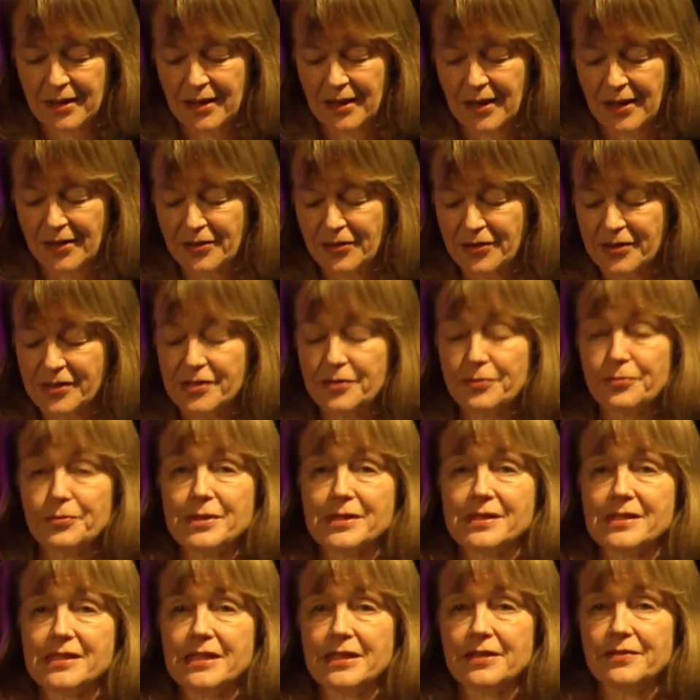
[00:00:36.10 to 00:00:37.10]
Others have
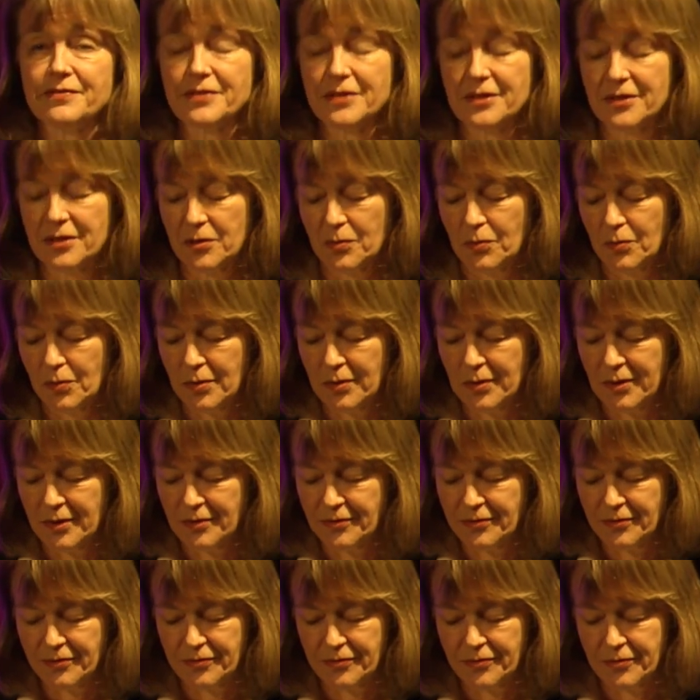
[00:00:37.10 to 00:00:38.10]
received an
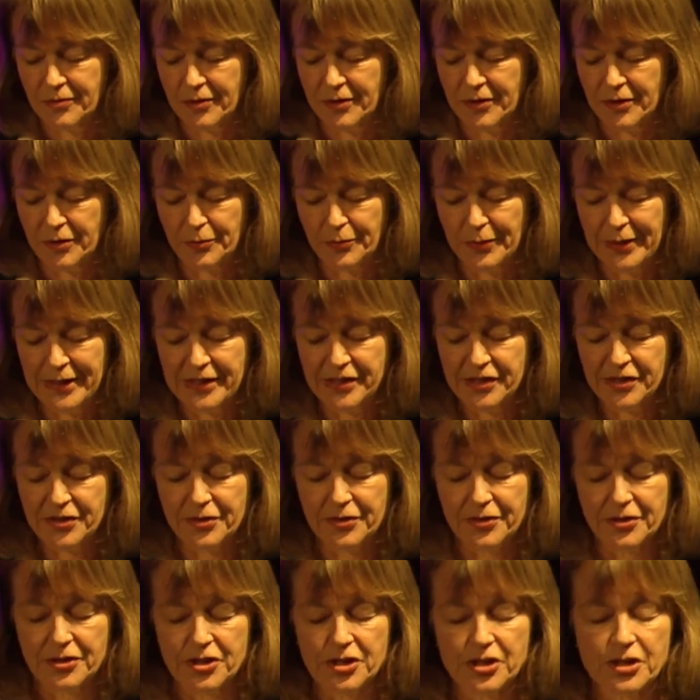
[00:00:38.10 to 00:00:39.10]
award for their
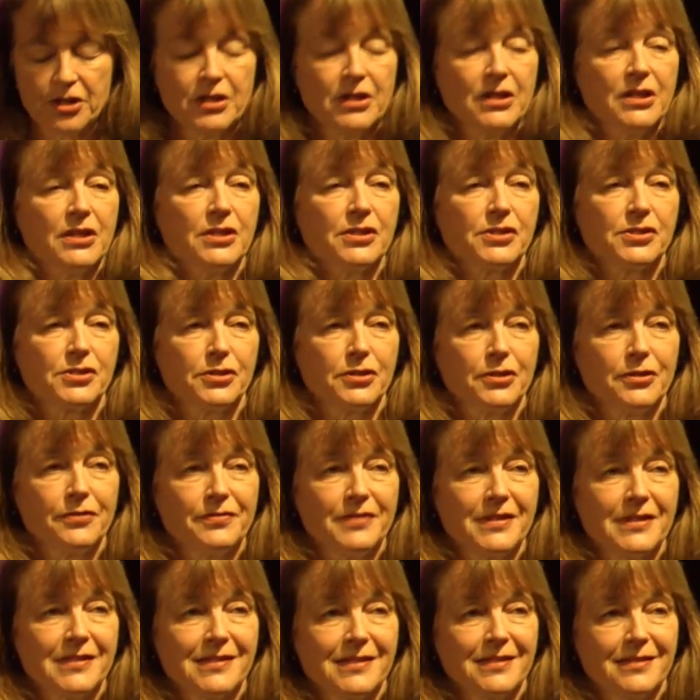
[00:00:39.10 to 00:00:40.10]
research,
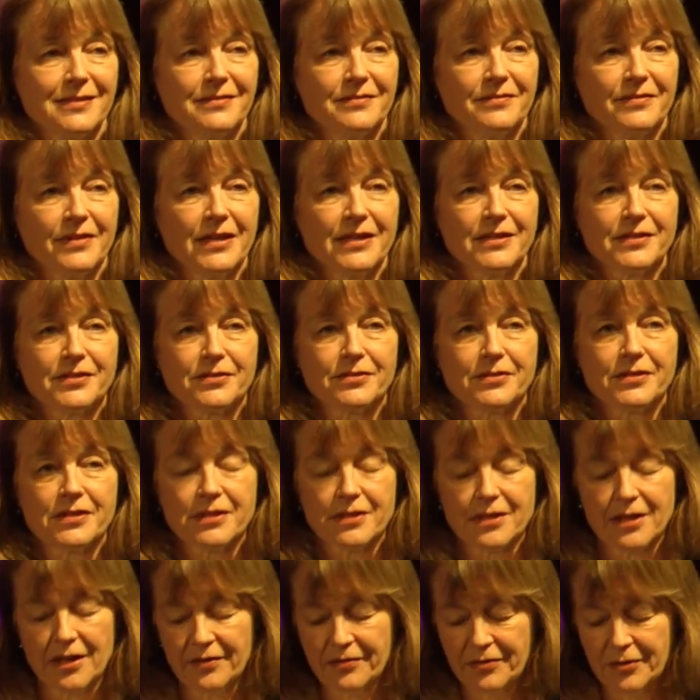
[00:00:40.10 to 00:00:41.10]
served as an advisor to
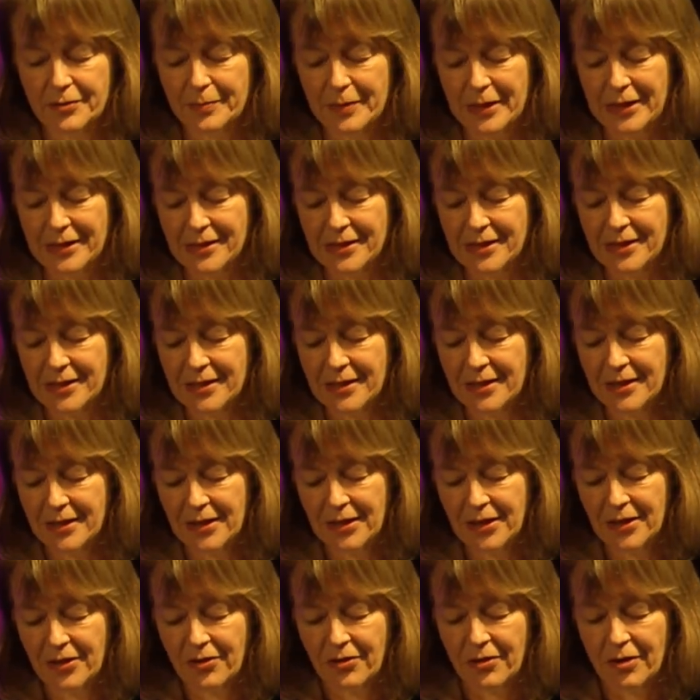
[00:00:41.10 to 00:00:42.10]
government,
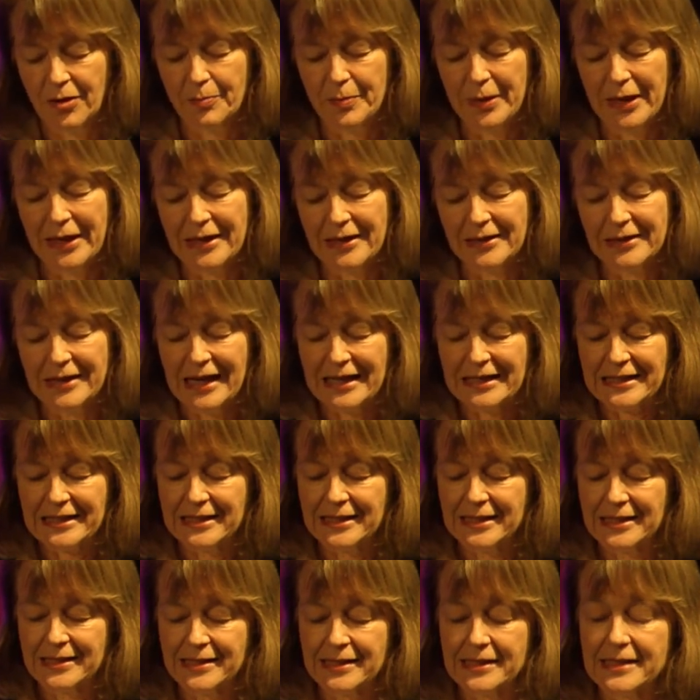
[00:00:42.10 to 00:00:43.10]
or been
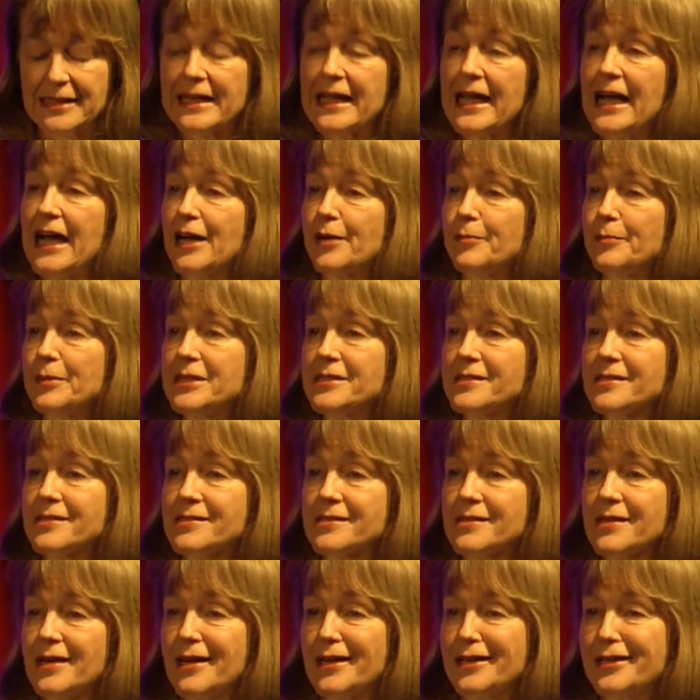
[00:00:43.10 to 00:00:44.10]
elected as an Academy
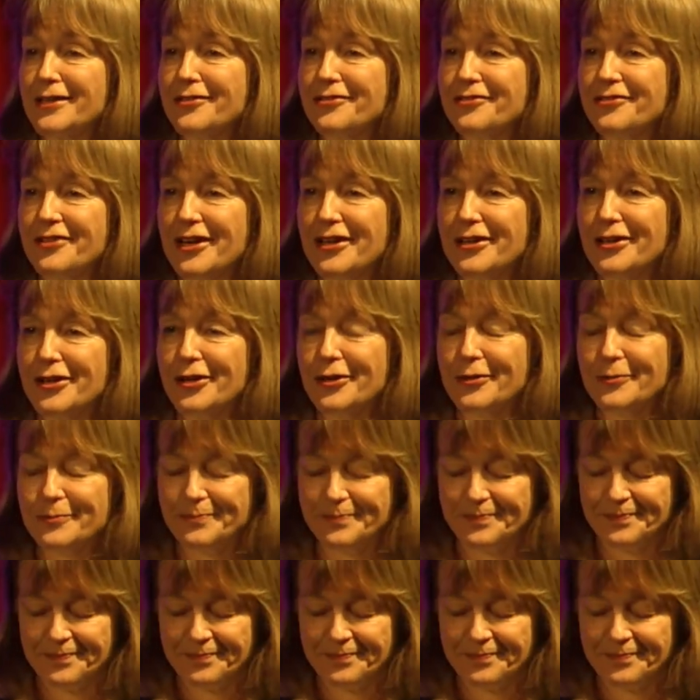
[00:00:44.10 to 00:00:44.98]
Society Fellow.